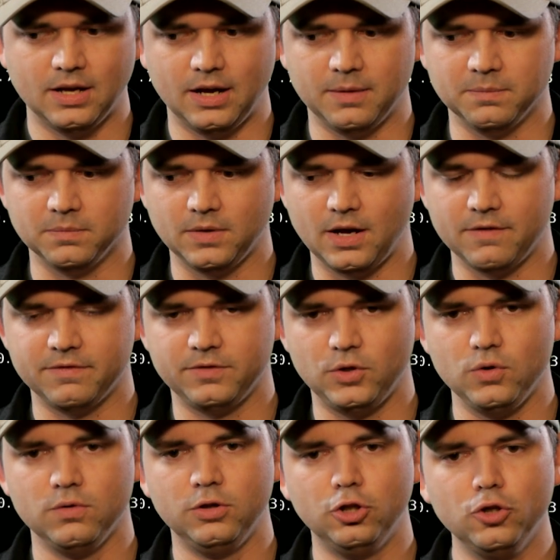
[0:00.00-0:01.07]

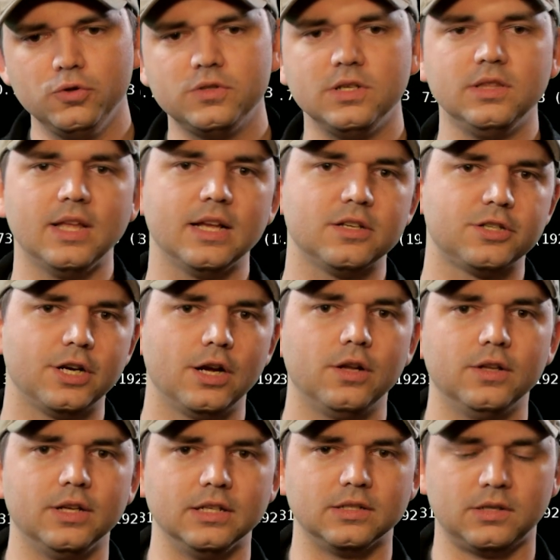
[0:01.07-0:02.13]
you losing that
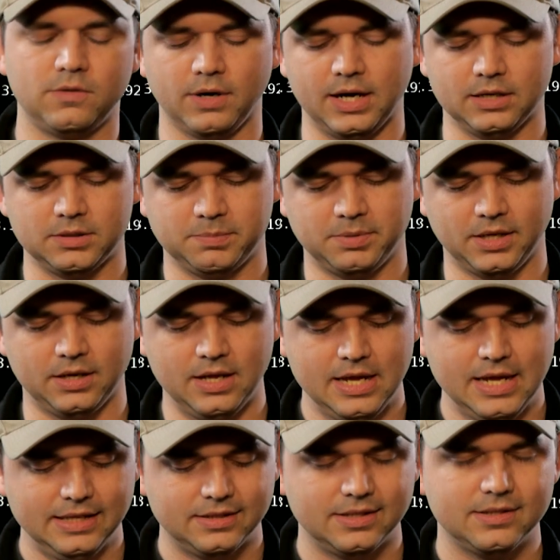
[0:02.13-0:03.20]
shell is great. But
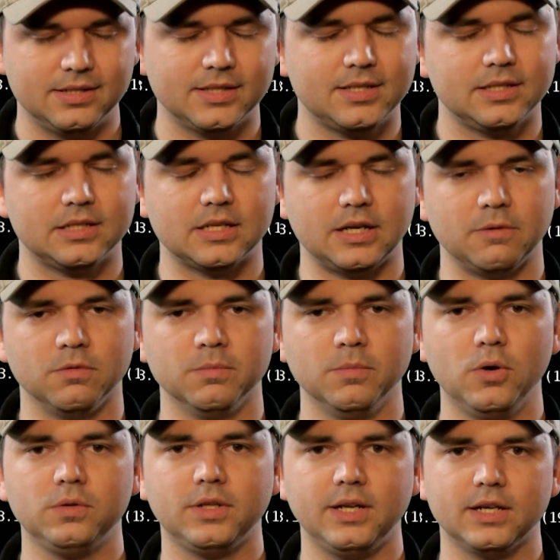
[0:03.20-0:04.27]
since this is a
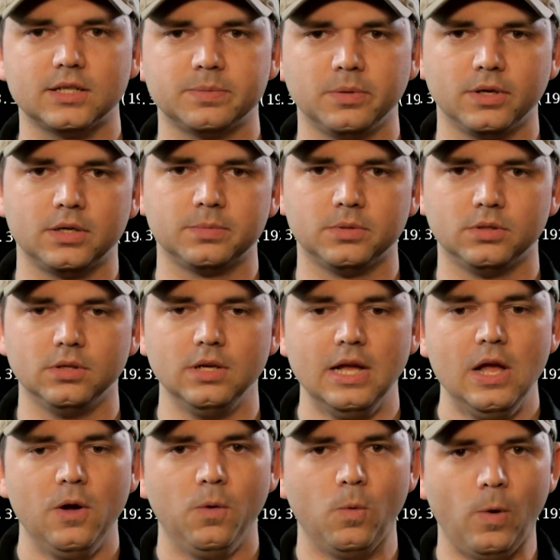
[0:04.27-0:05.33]
remotely exploitable
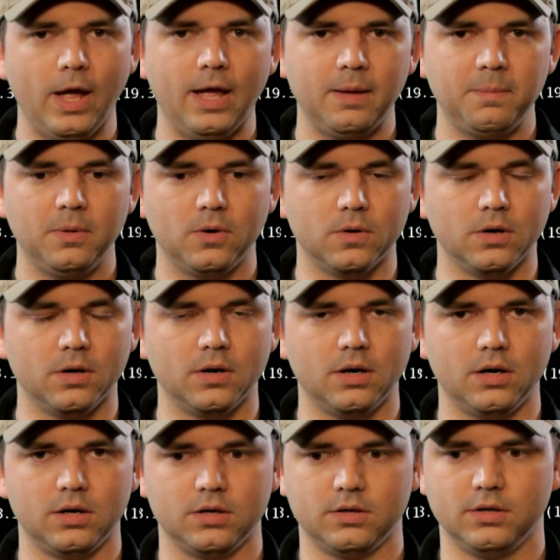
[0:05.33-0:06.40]
web
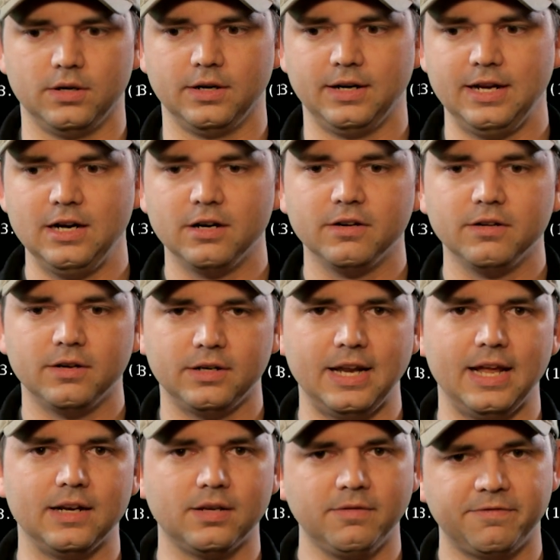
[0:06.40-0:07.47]
or
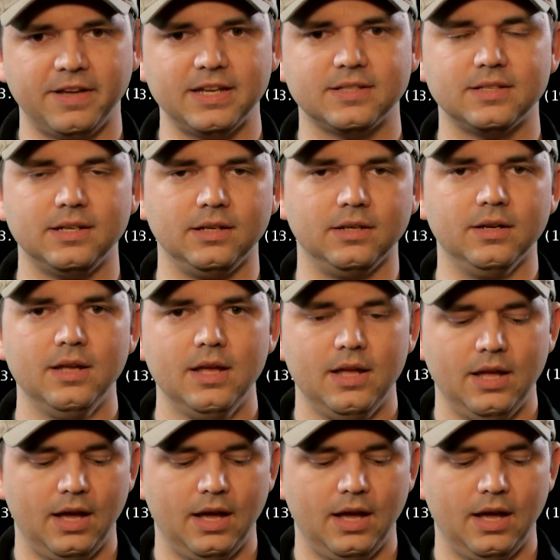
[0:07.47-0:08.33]
internet-facing